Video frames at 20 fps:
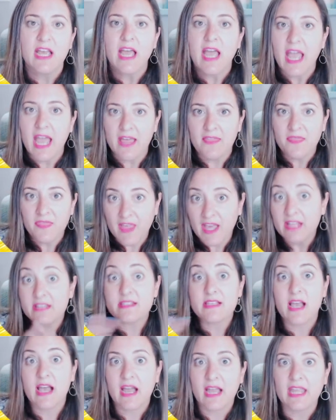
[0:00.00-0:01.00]
And that's
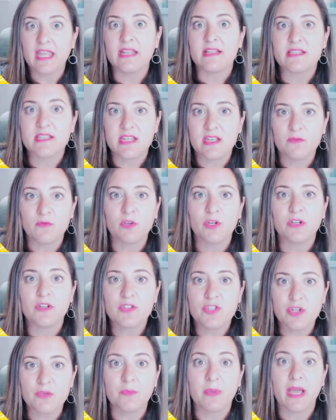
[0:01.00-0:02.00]
how Etsy
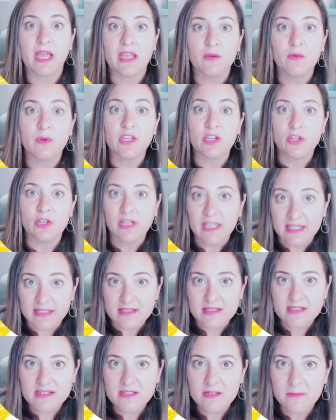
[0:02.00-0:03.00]
works. You pay when you
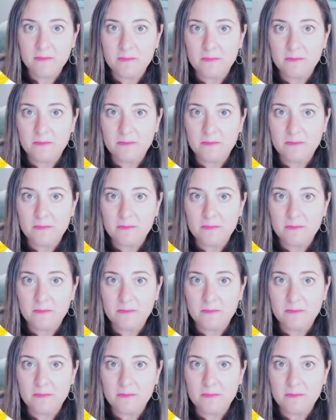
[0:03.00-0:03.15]
list.